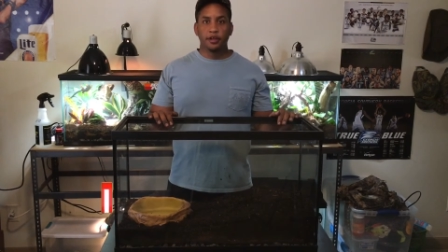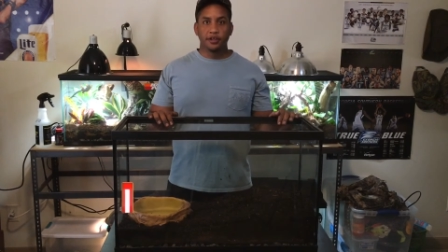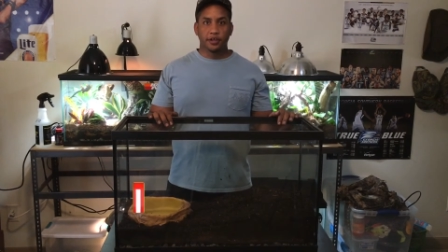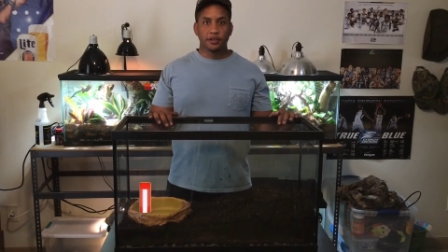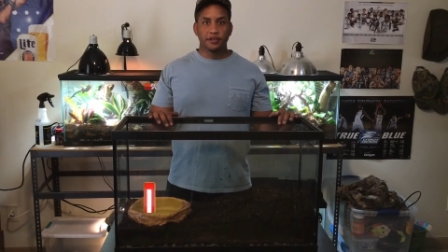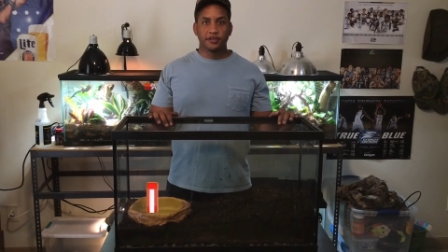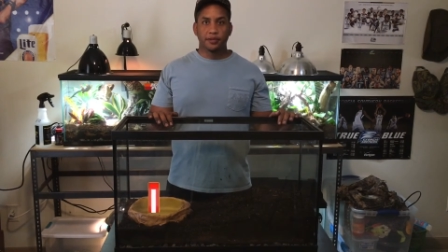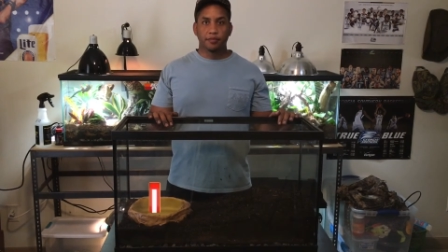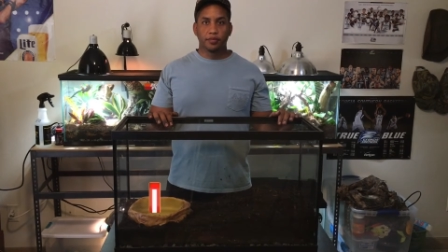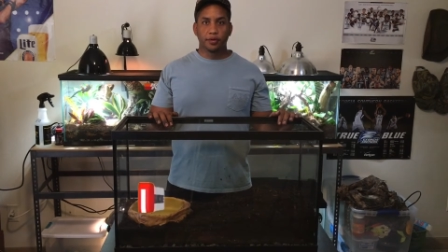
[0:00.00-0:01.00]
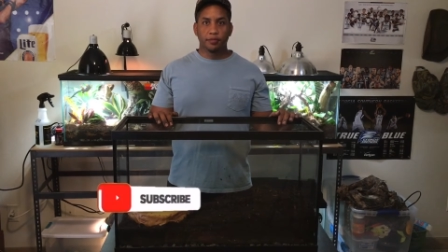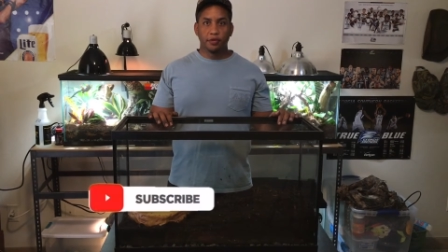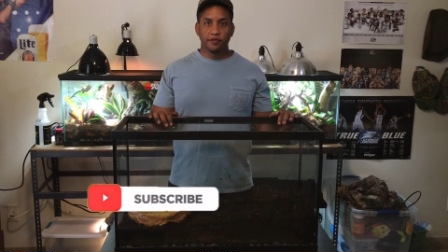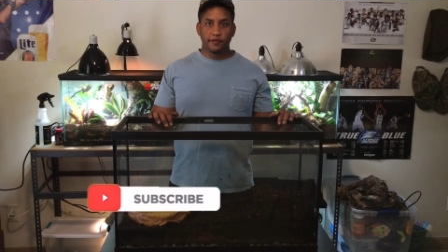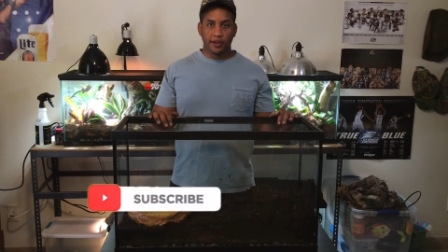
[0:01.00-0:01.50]
turn into something pretty
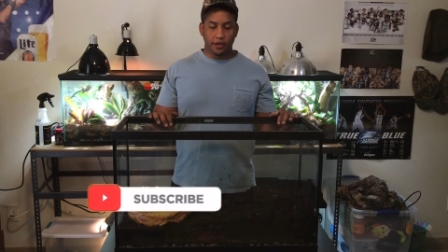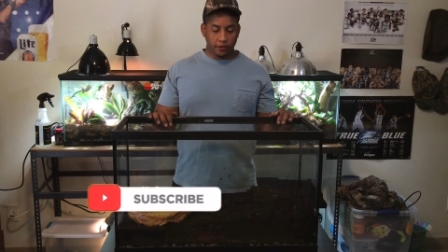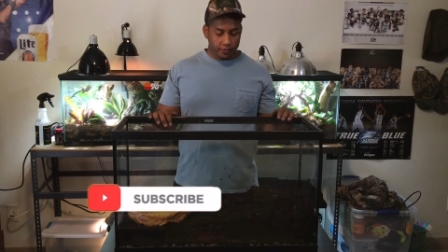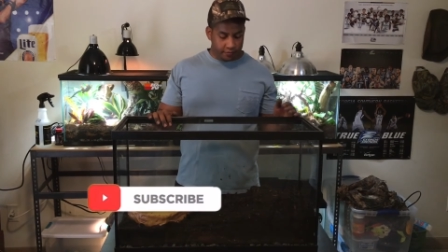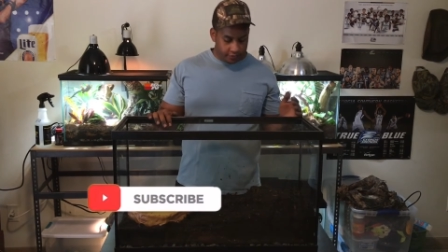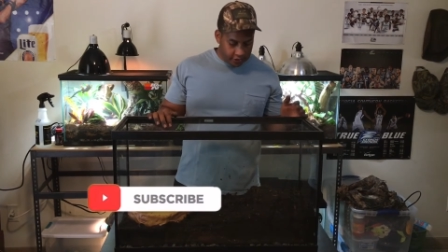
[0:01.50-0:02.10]
beautiful, I hope.